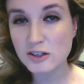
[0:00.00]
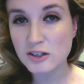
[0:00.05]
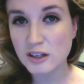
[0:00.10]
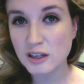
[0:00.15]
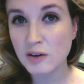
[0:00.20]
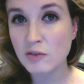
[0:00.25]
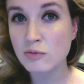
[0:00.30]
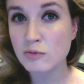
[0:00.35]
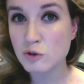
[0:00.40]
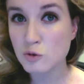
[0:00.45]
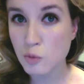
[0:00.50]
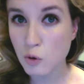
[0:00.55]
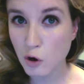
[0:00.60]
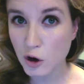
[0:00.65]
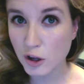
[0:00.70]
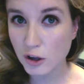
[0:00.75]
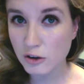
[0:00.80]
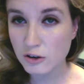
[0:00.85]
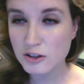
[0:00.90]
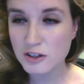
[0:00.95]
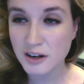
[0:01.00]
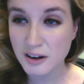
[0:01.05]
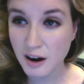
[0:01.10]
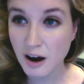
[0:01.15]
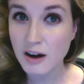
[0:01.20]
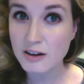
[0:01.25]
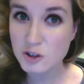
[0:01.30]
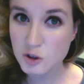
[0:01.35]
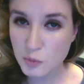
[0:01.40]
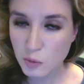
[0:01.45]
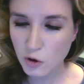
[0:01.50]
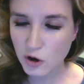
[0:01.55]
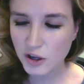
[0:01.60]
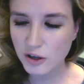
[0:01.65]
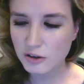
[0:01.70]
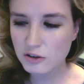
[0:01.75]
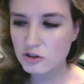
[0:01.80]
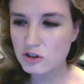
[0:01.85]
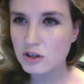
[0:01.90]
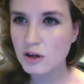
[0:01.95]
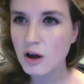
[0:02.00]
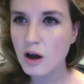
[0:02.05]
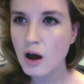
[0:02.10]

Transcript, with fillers: to give him spoilers and us spoilers.